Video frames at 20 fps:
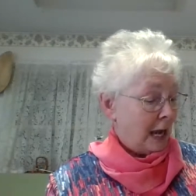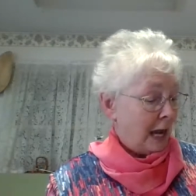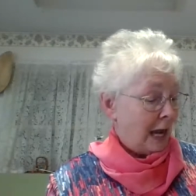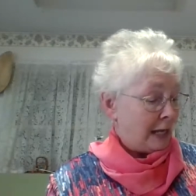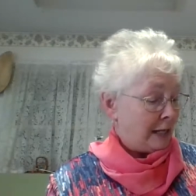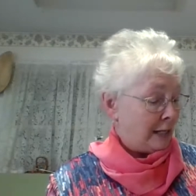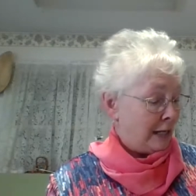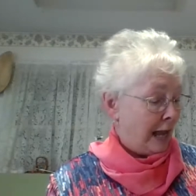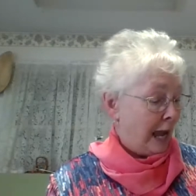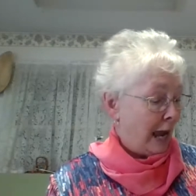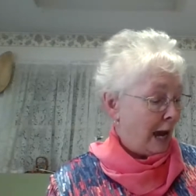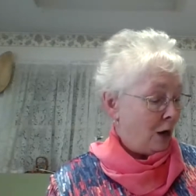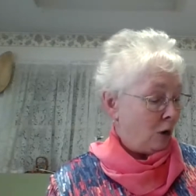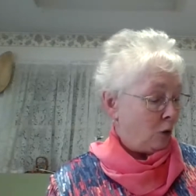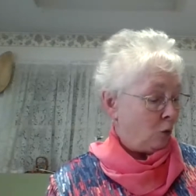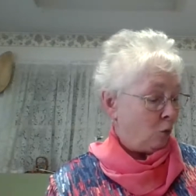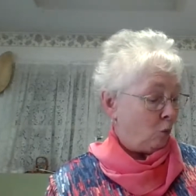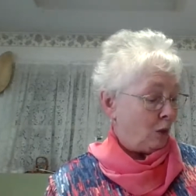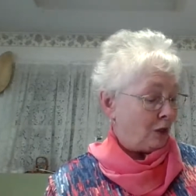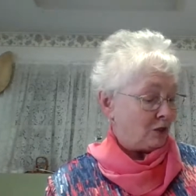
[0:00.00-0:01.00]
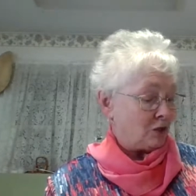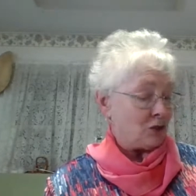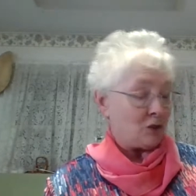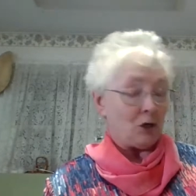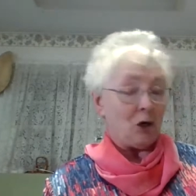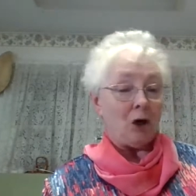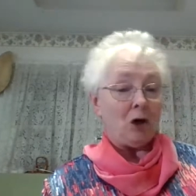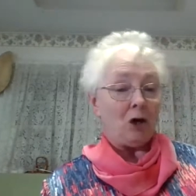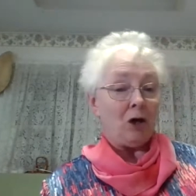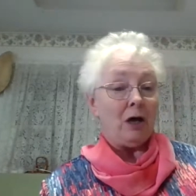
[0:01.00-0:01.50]
and now one
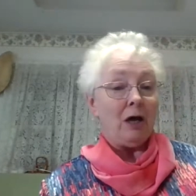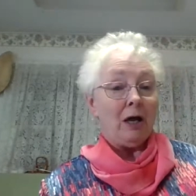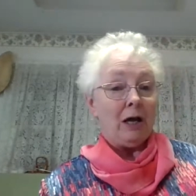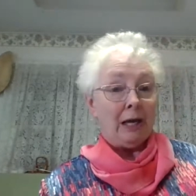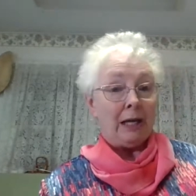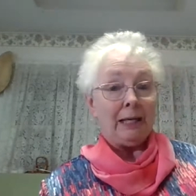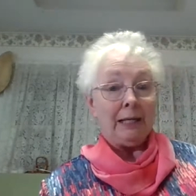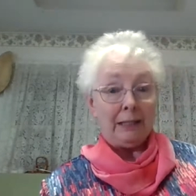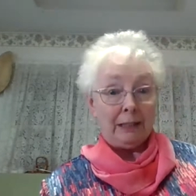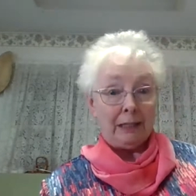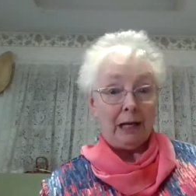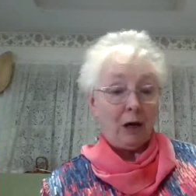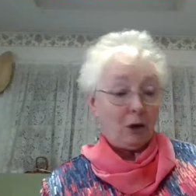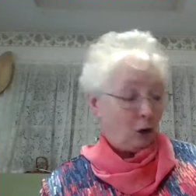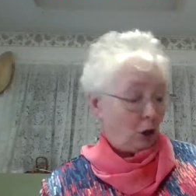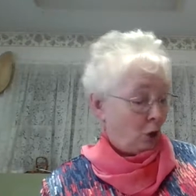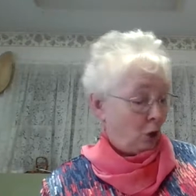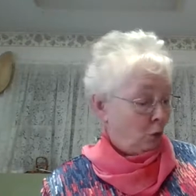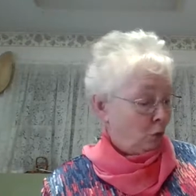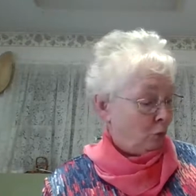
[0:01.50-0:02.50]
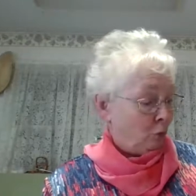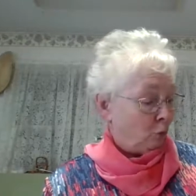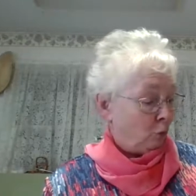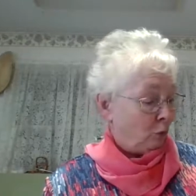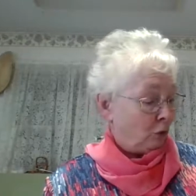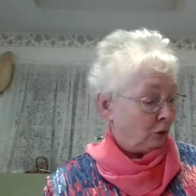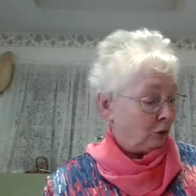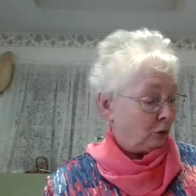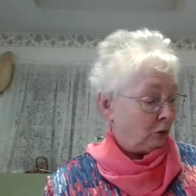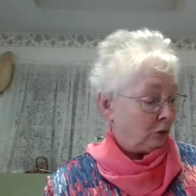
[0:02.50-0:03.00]
saw in our own
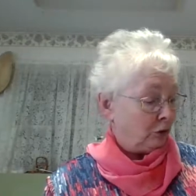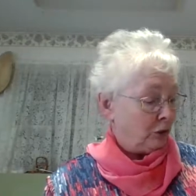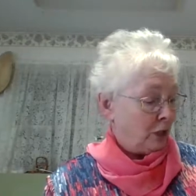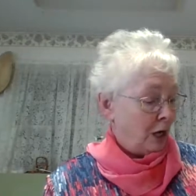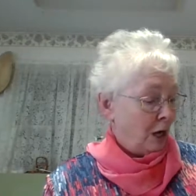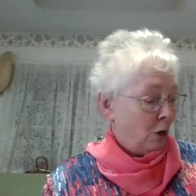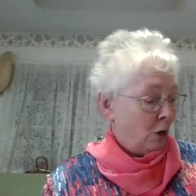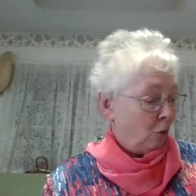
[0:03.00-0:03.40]
world,